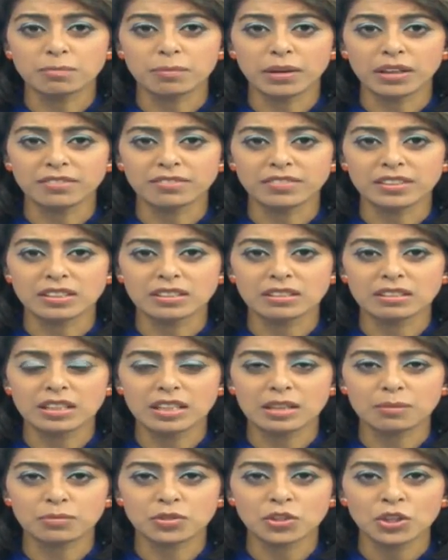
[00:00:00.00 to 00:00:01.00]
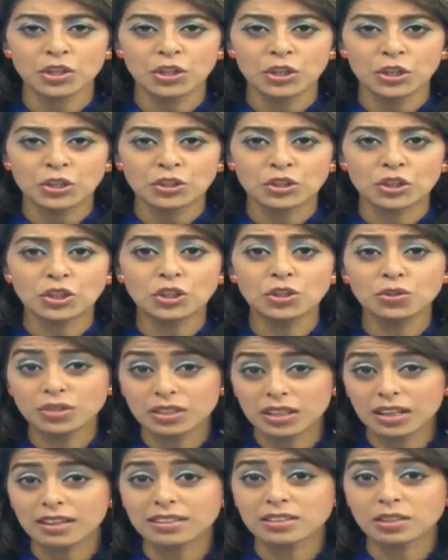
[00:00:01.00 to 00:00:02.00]
benefit schemes to
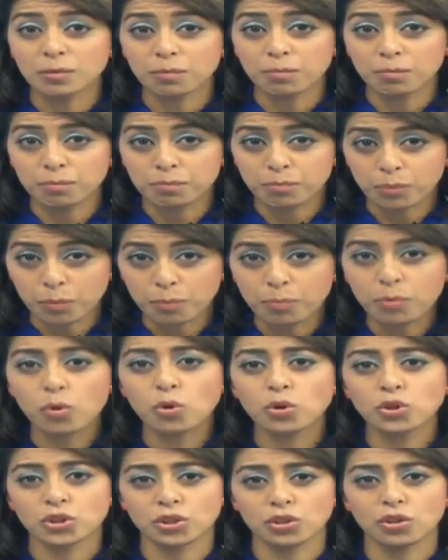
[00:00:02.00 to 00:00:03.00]
utilize a proportion